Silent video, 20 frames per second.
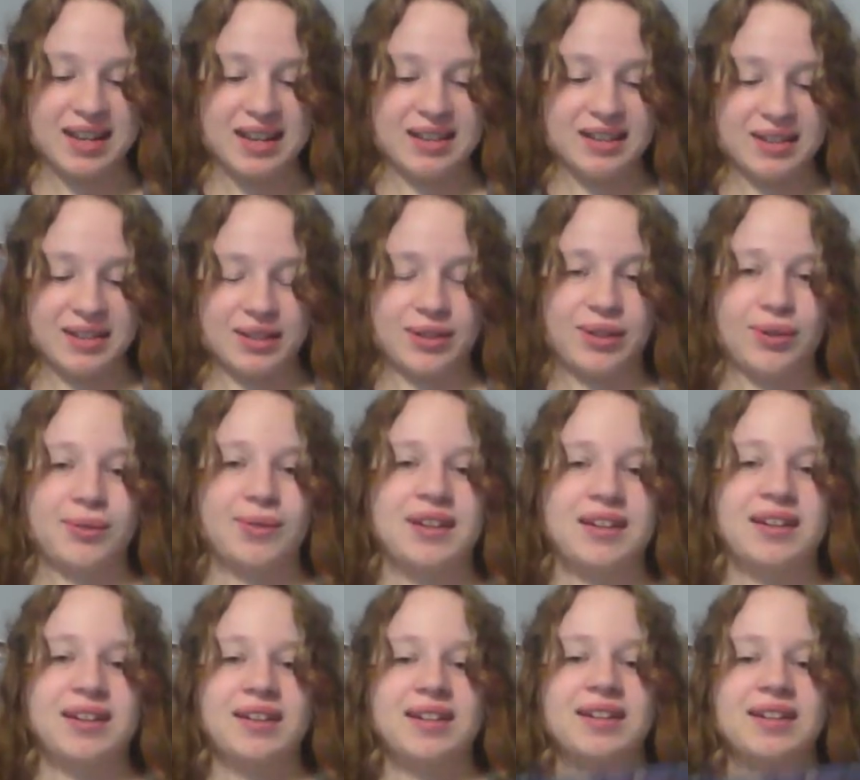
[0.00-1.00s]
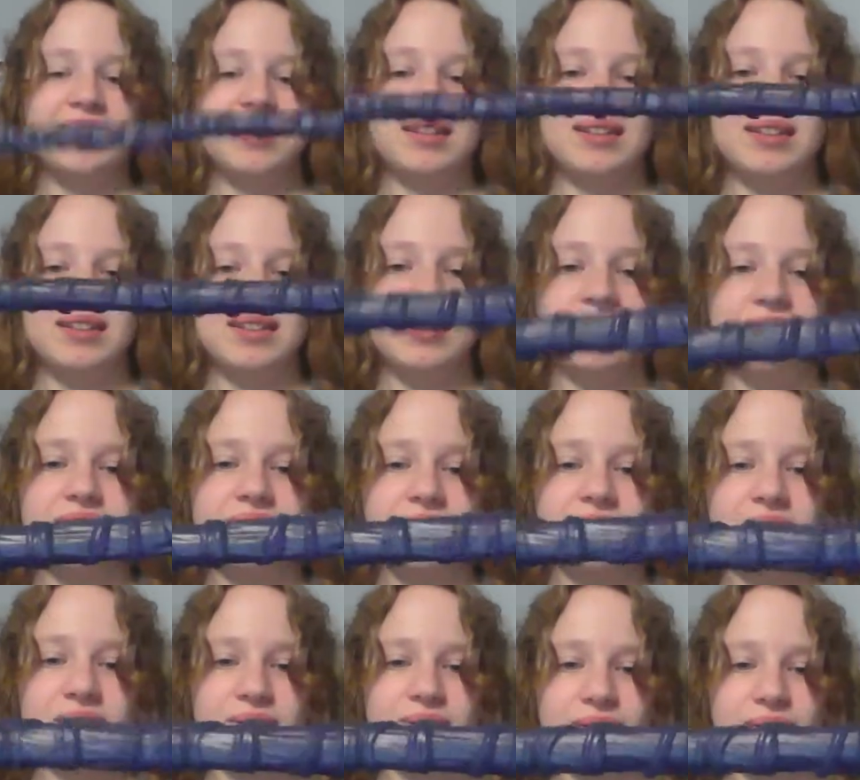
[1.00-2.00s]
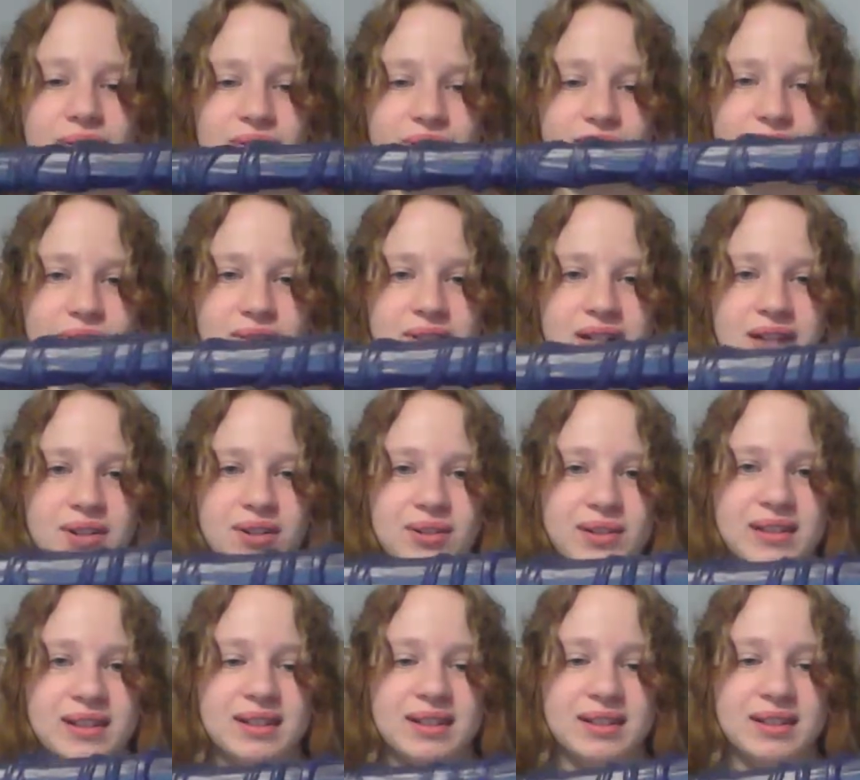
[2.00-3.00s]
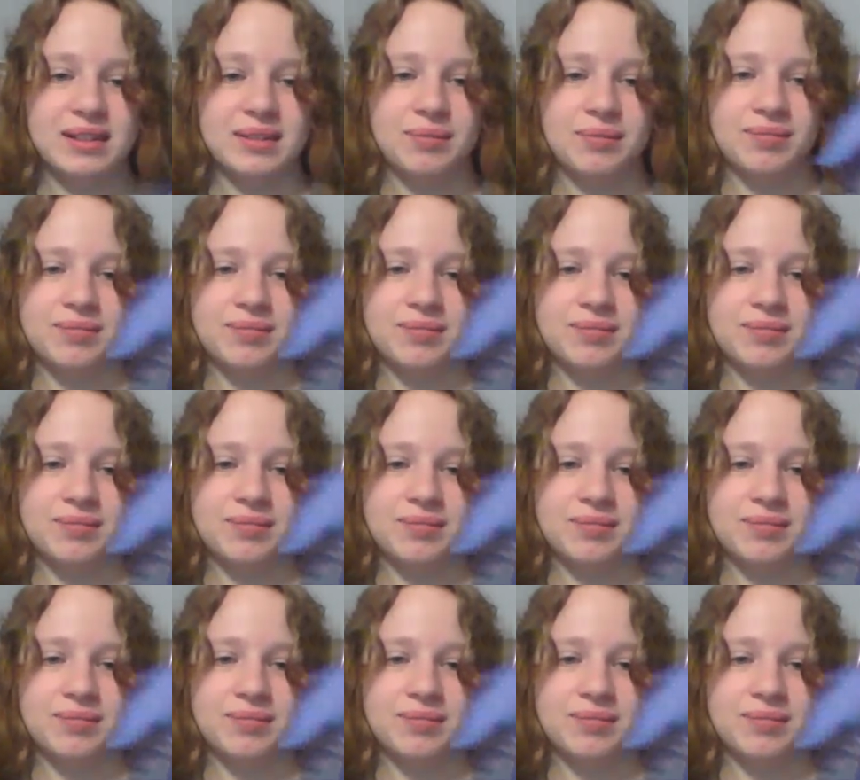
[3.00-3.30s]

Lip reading: So let's look a little closer though at her stick